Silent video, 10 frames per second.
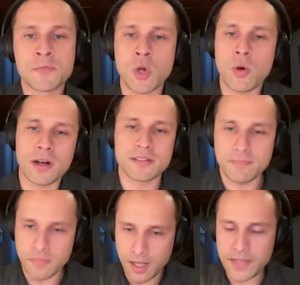So
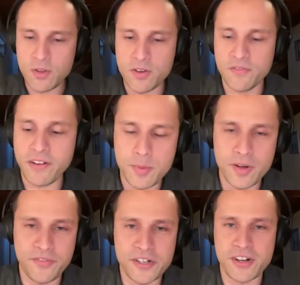I'll give you a very
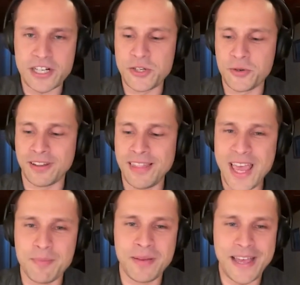brief introduction to our
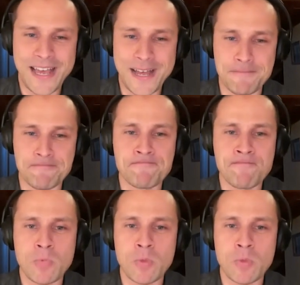lab and